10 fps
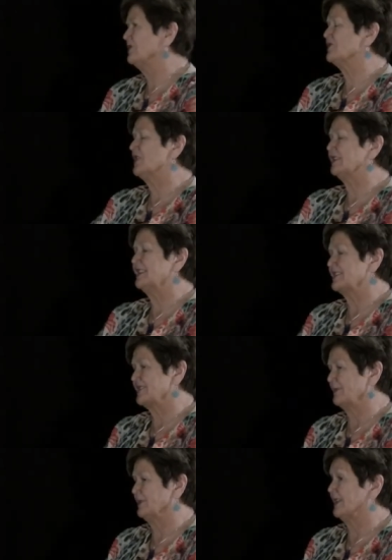when you're talking to
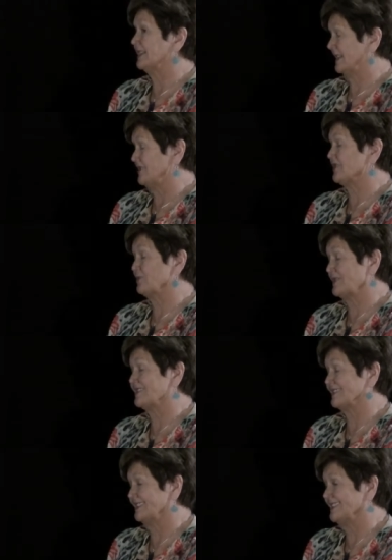someone, and yeah. I just
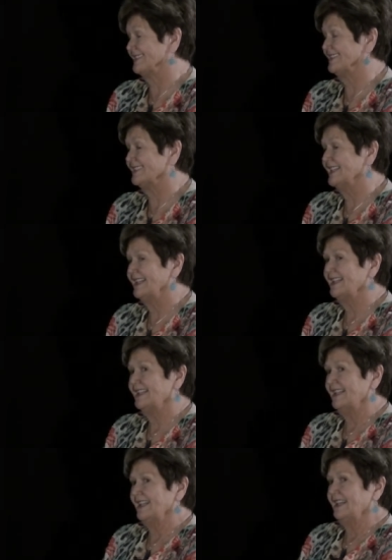recently did,
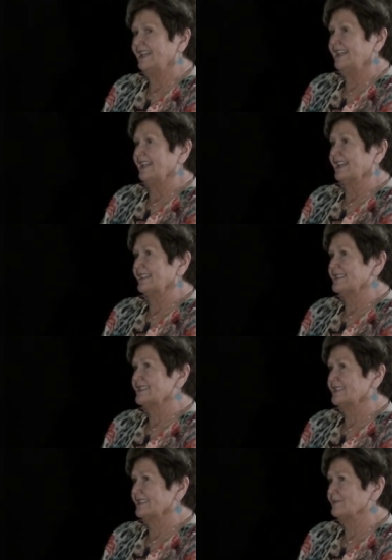
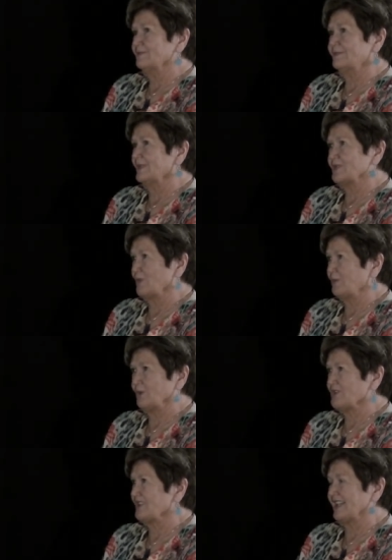and um, this one
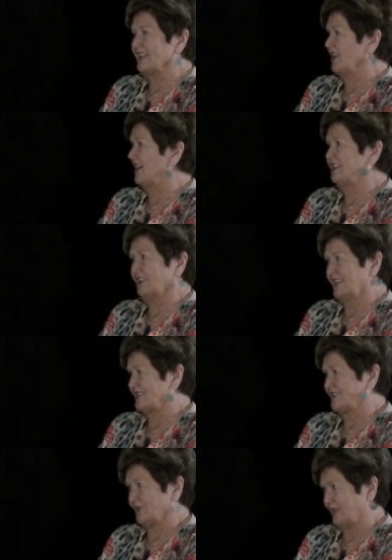person had a lot of
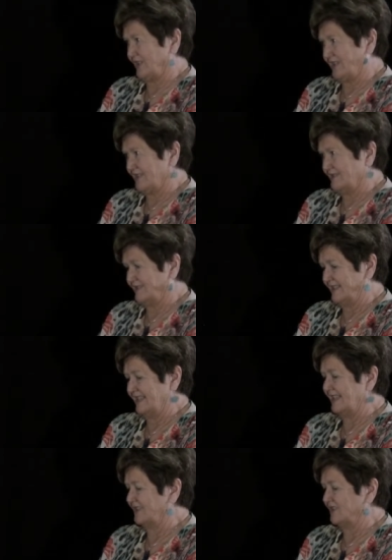loss going on
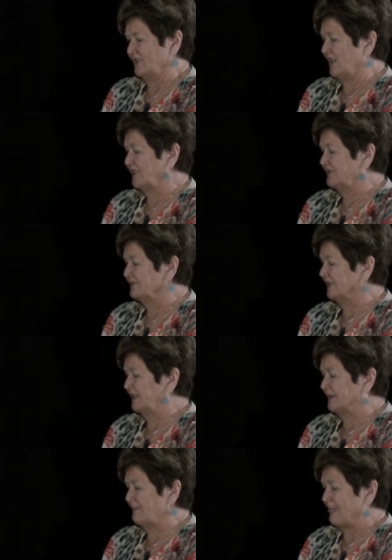yeah. and a lot of
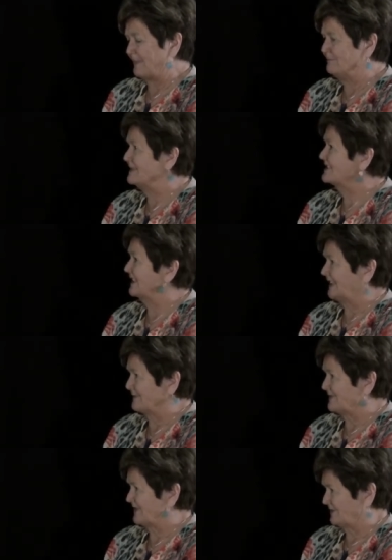um,
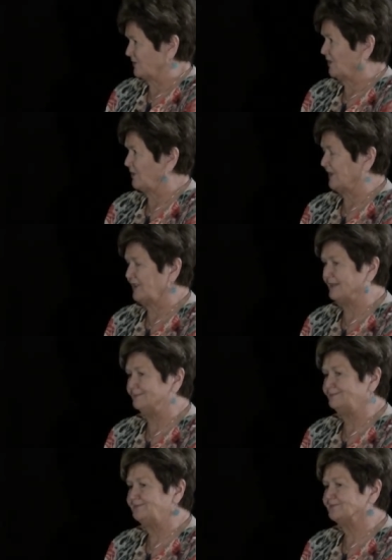mishaps that were going on.